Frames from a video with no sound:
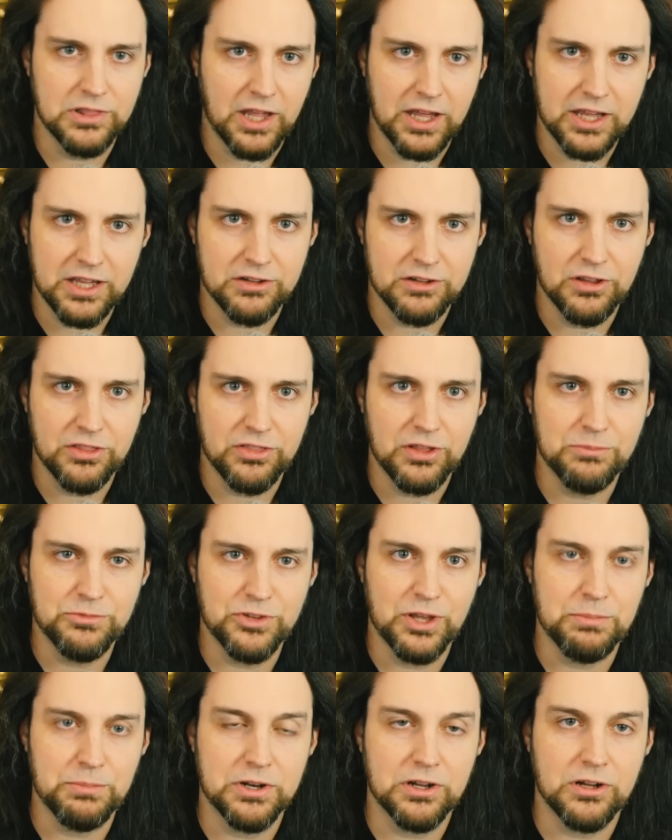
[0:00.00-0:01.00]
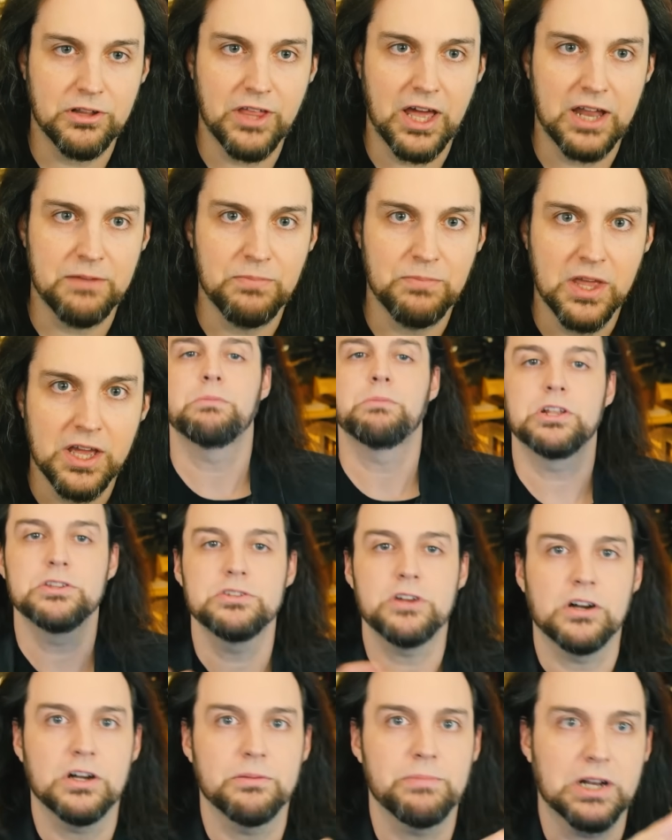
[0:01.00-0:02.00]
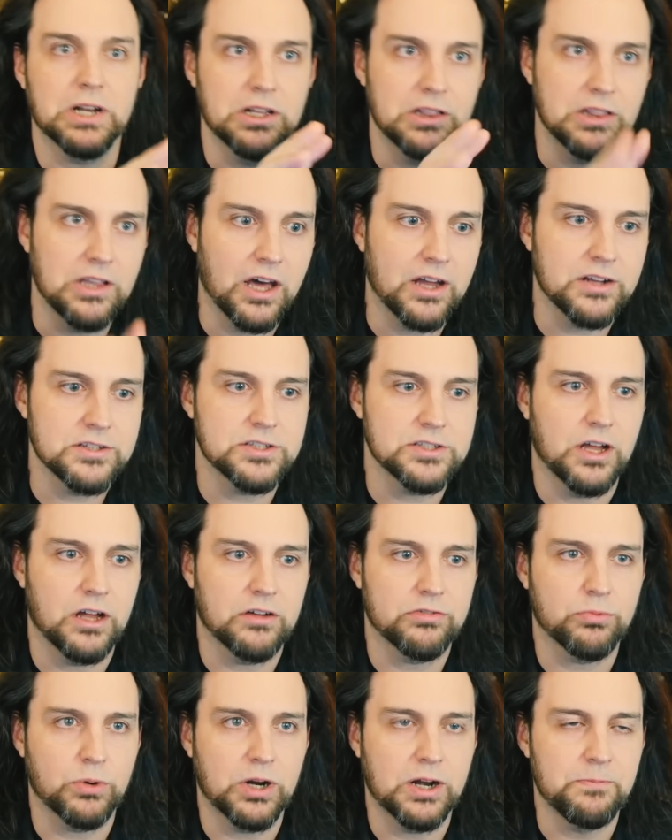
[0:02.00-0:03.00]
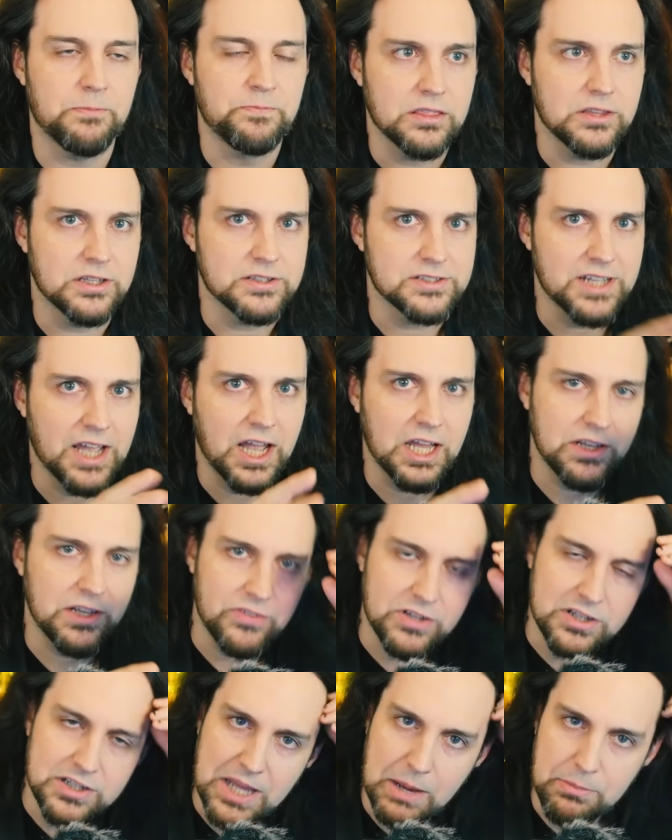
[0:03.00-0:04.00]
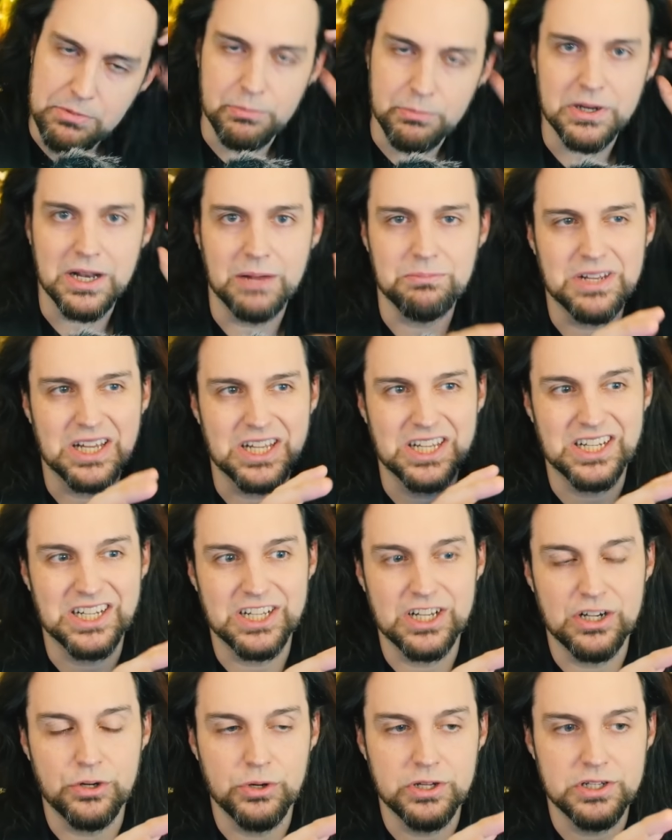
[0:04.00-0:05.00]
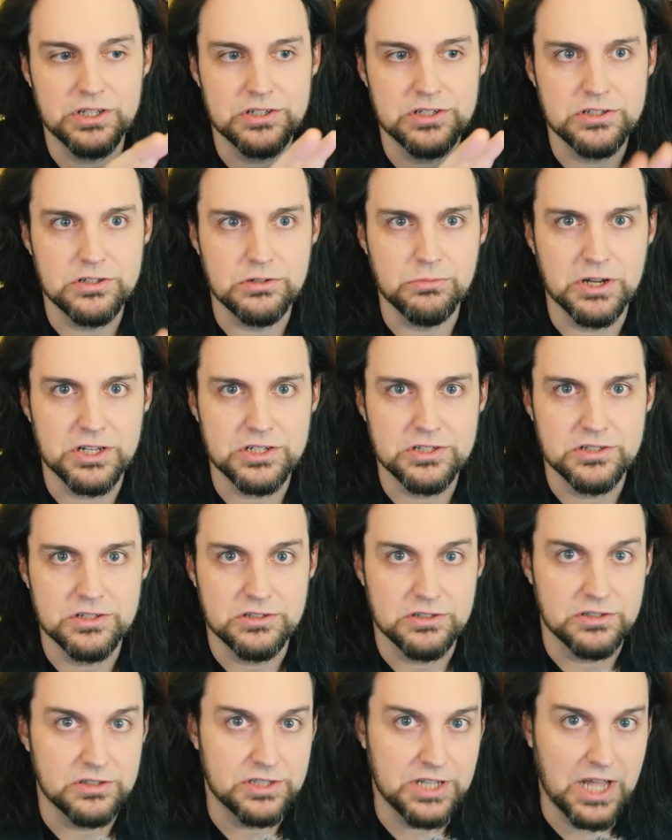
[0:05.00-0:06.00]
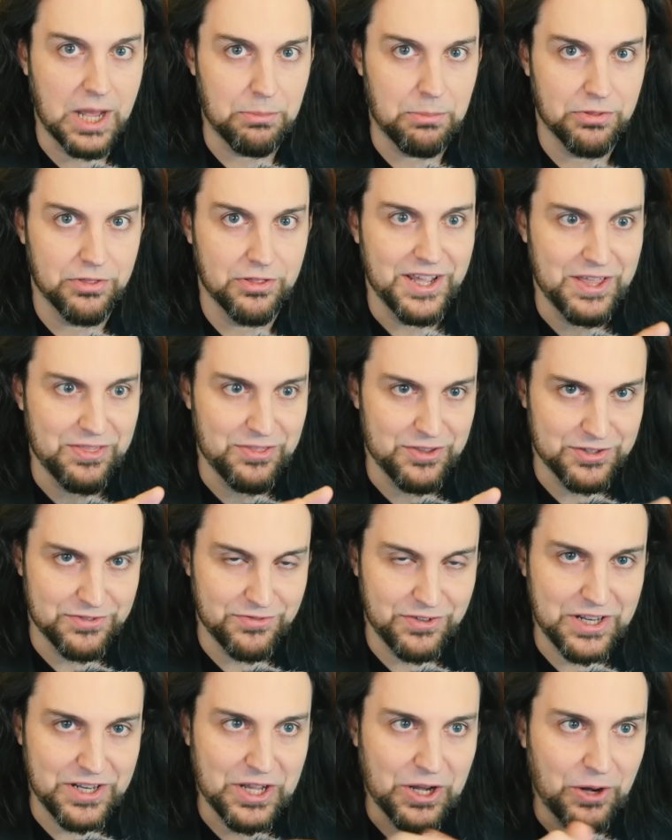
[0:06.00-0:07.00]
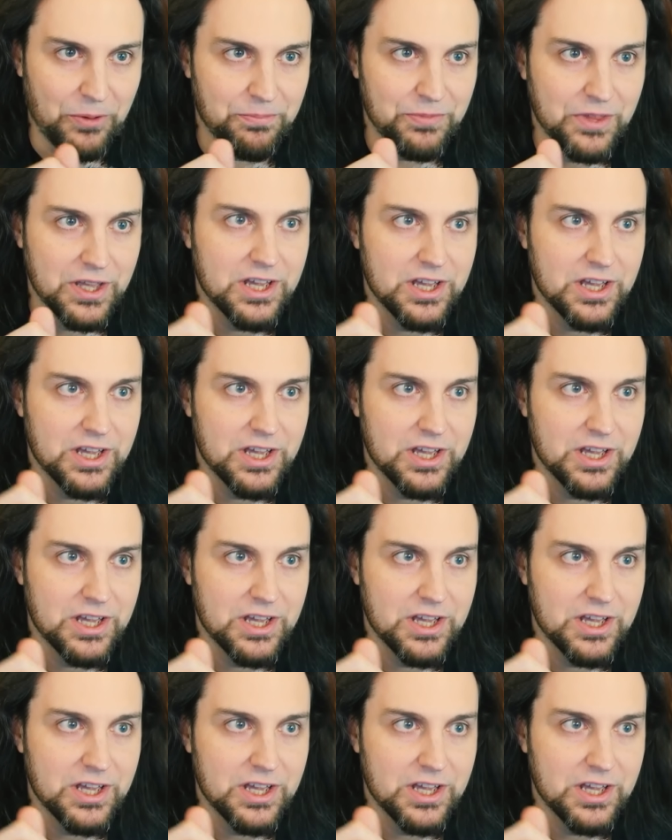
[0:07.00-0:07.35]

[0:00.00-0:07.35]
like and a thumbs up and all that. I'm going to talk about a lot of software that's kind of in depth, but I'm not going to go into too much depth in this video.